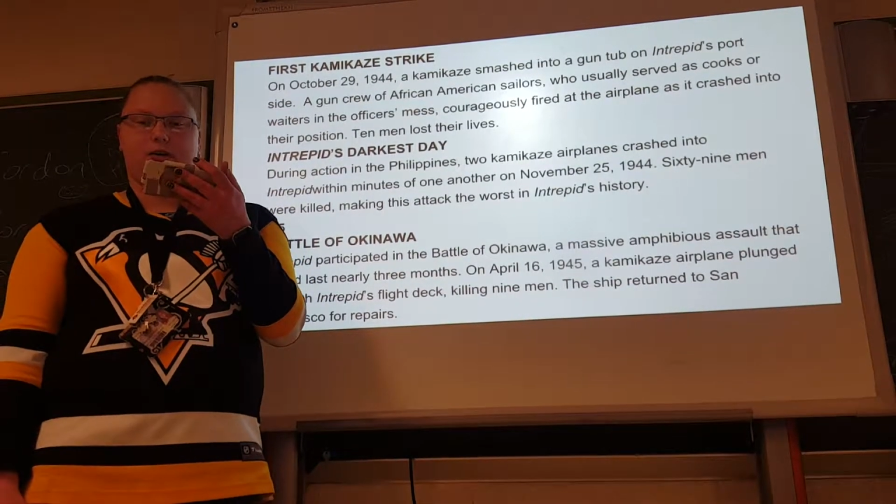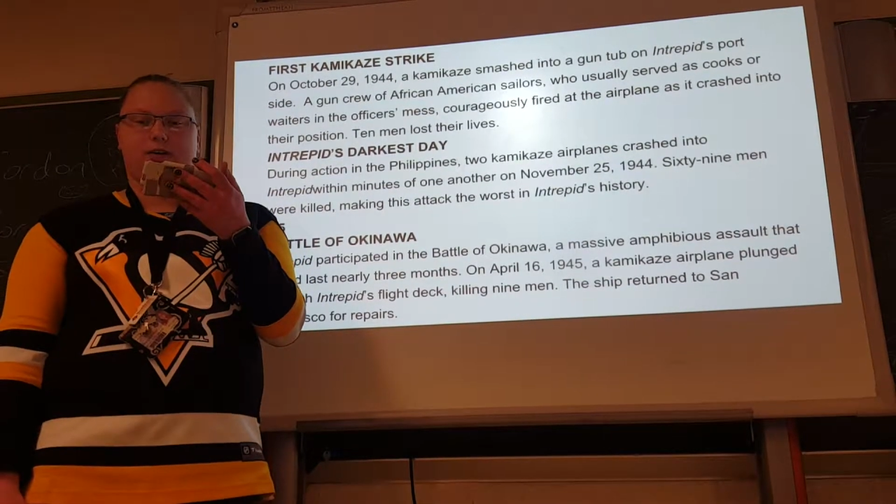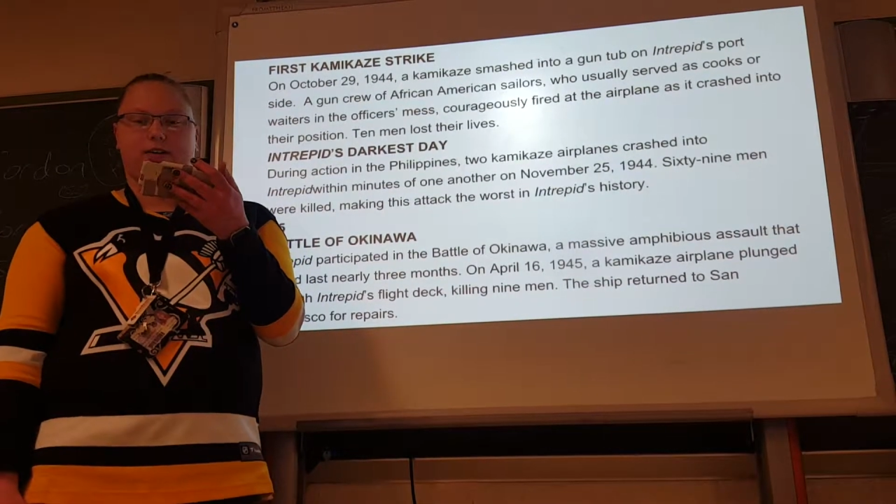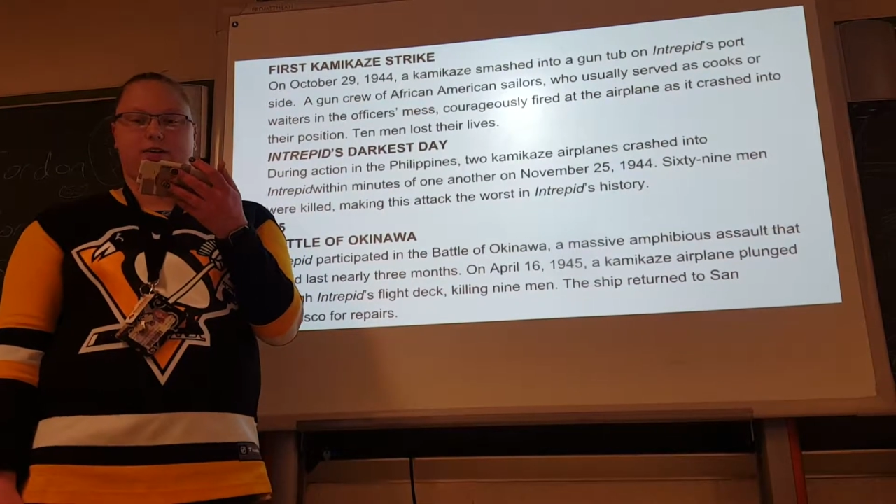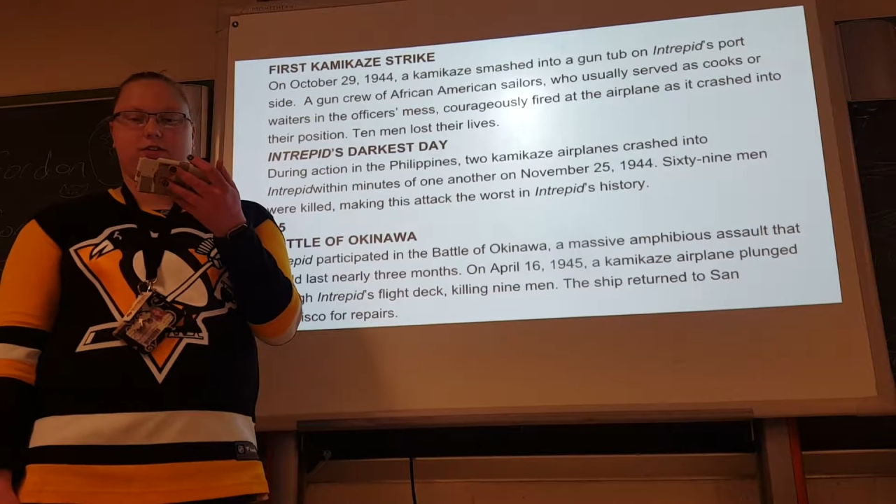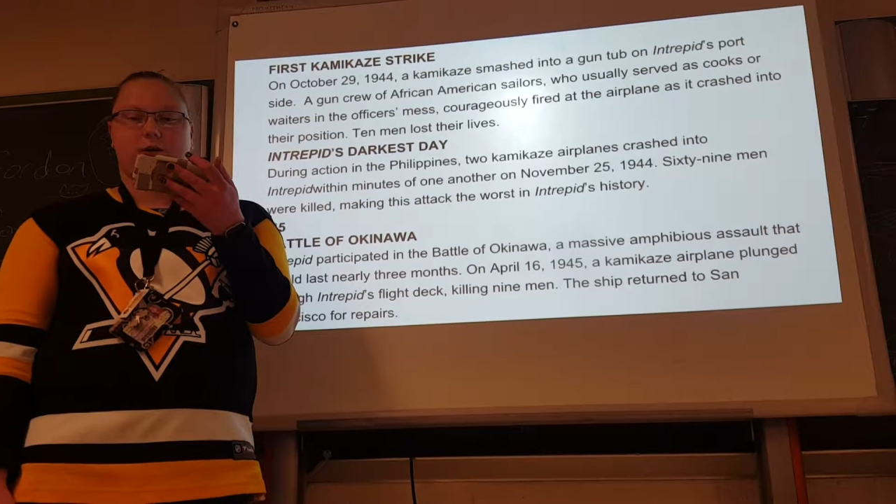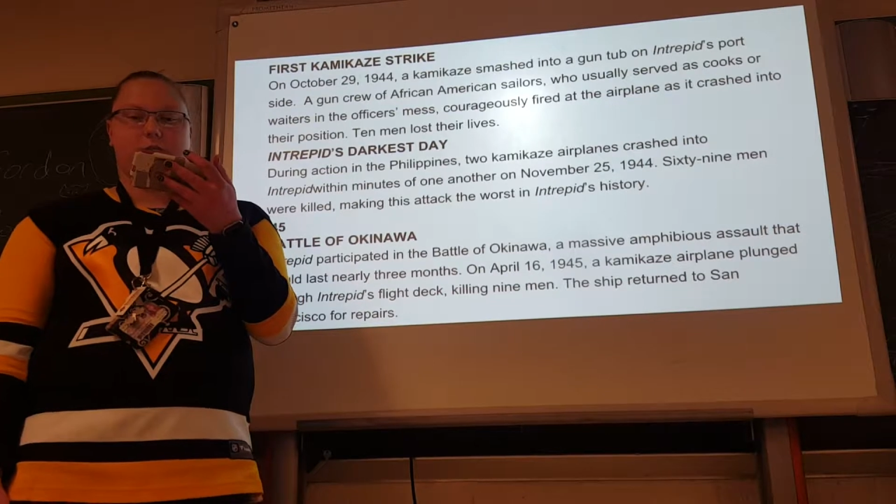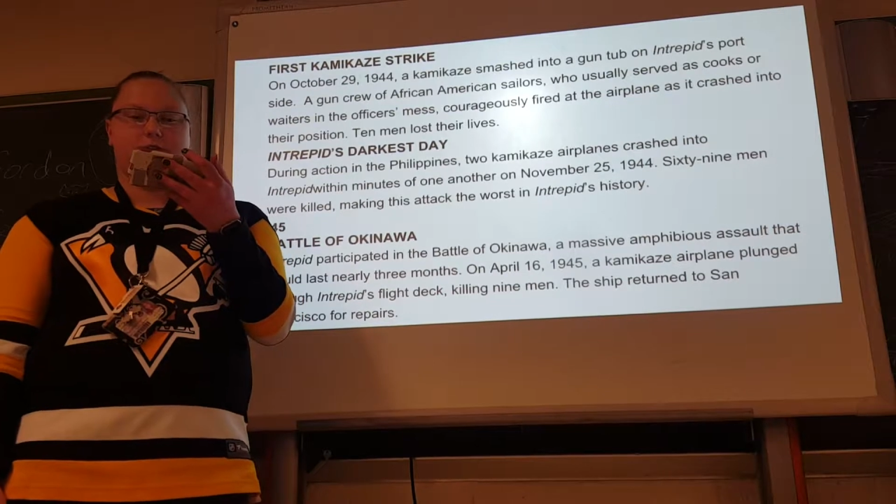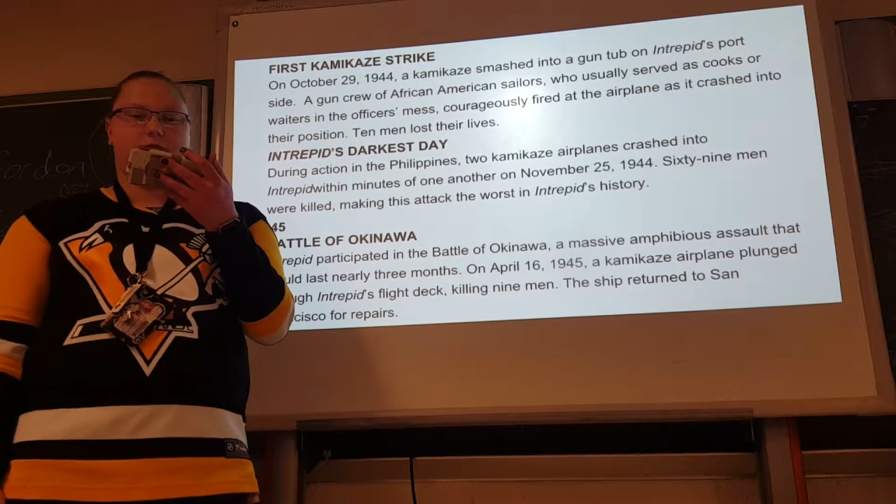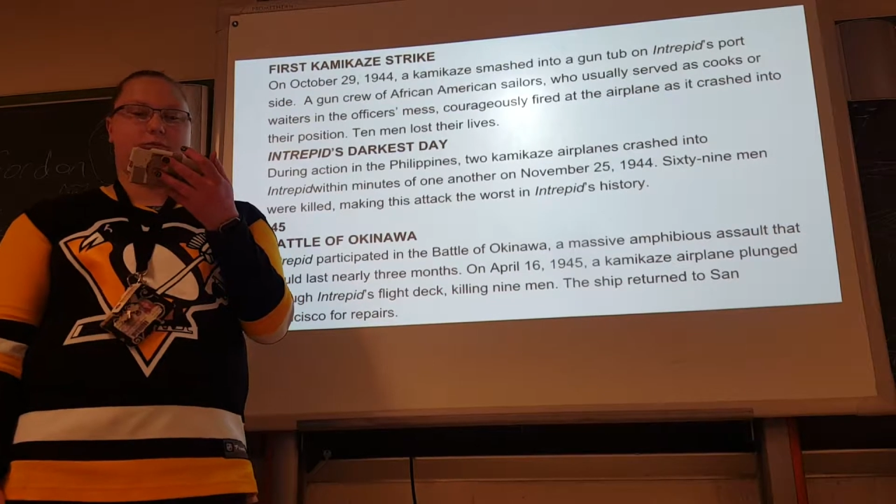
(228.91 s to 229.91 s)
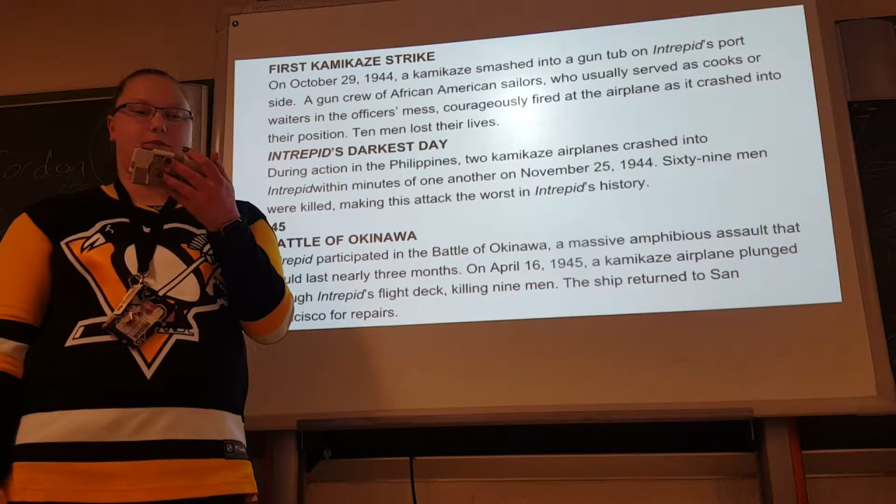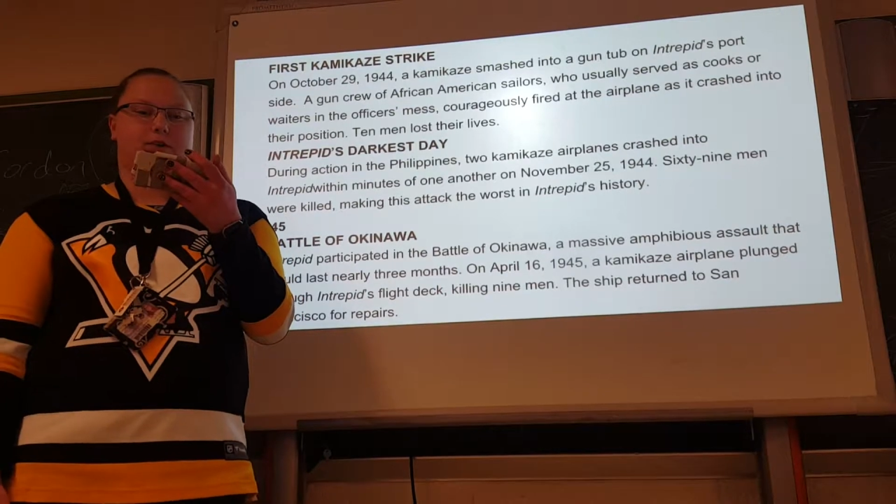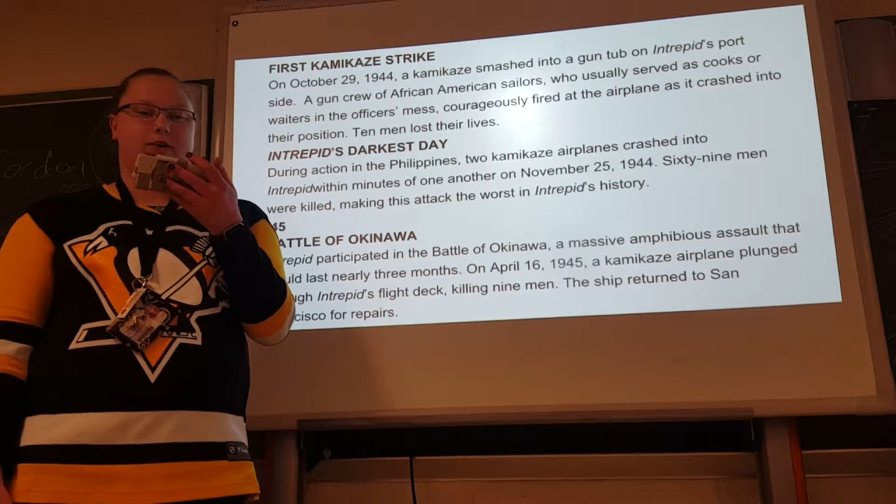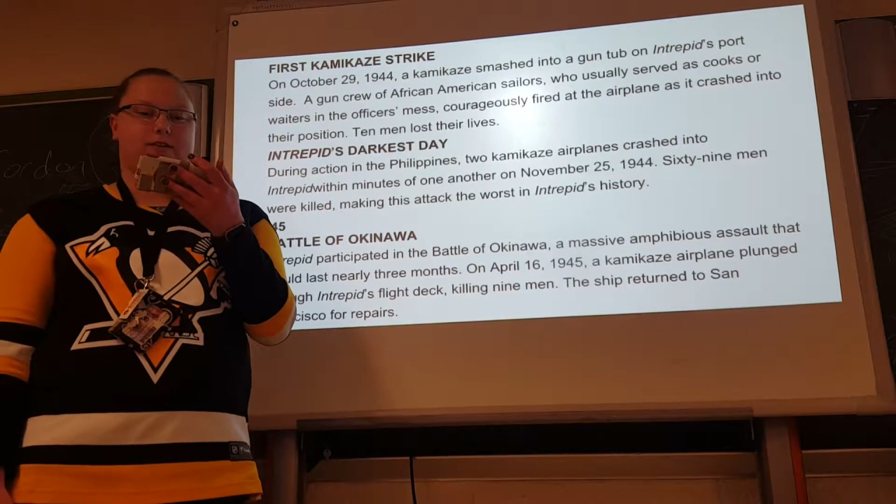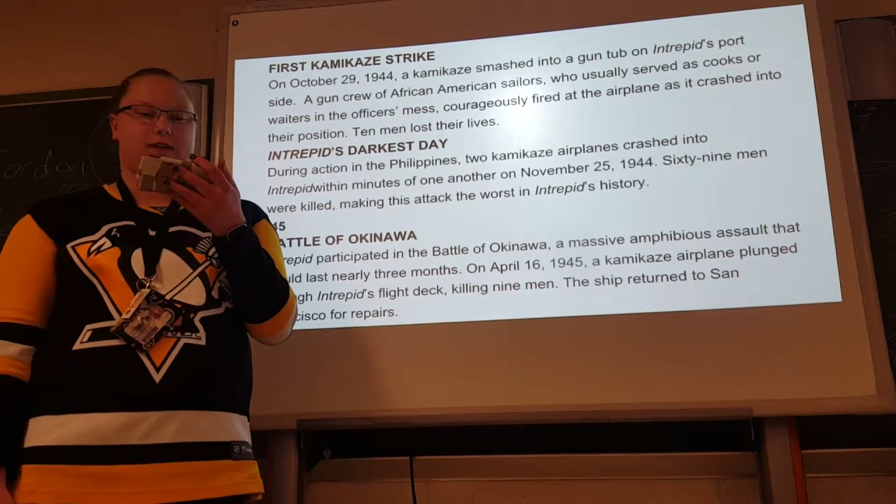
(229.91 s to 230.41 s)
on the Intrepid's
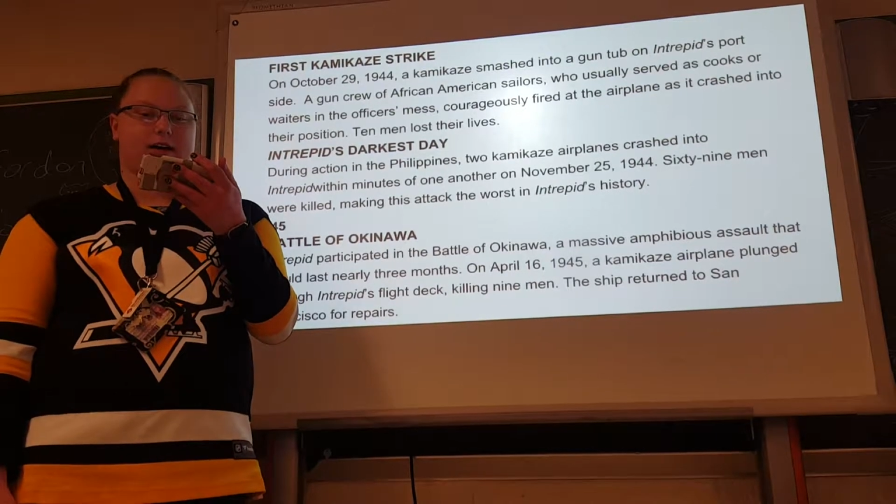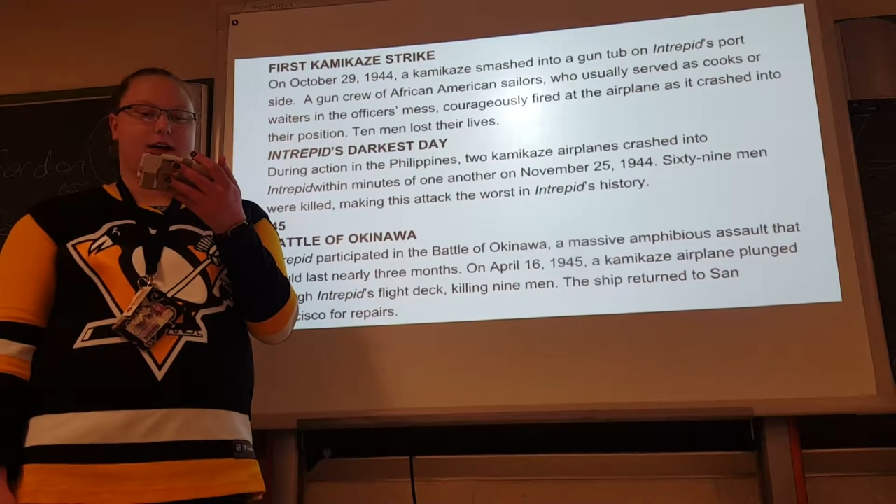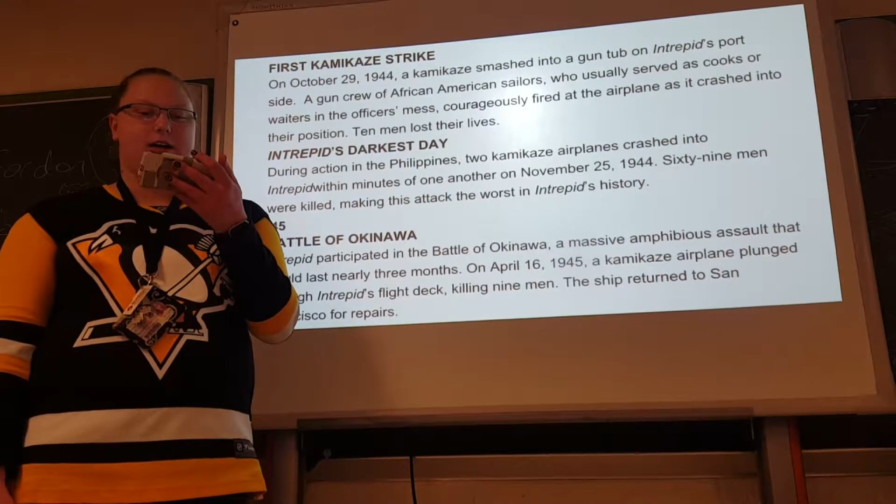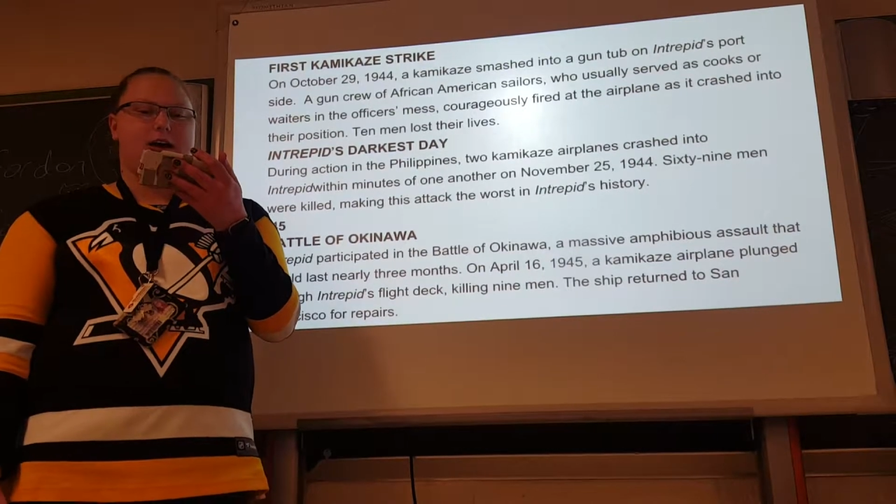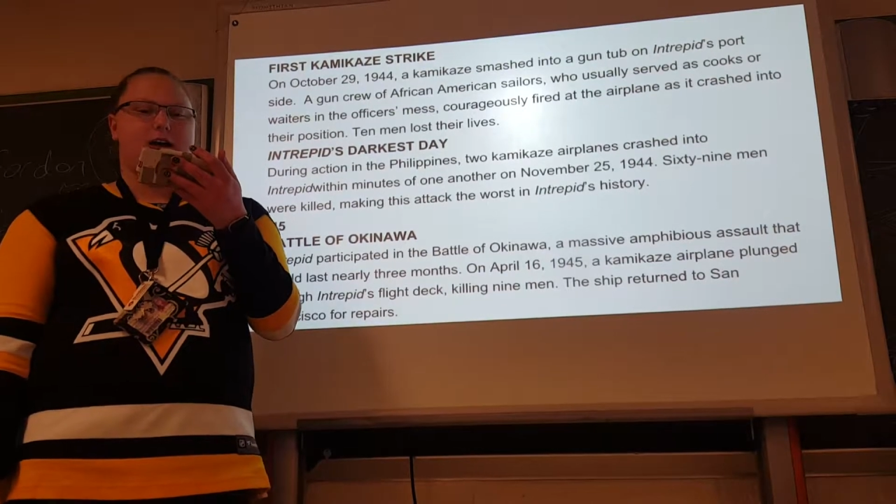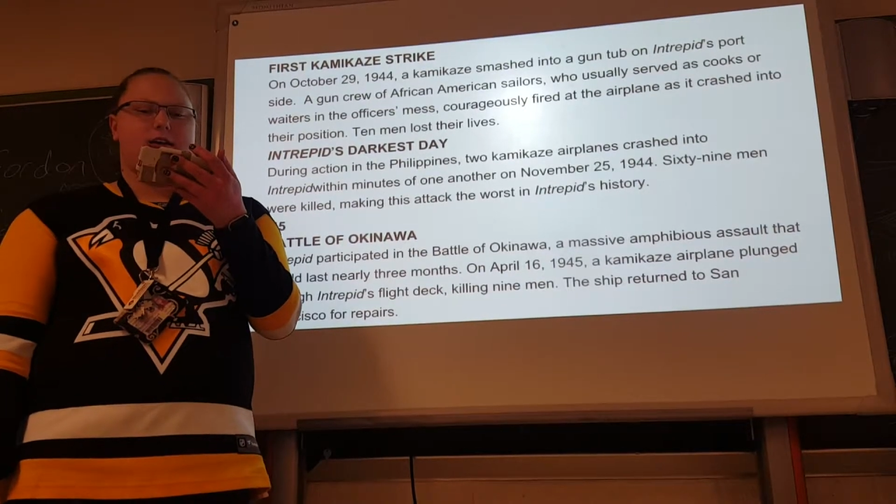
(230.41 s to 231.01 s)
port side.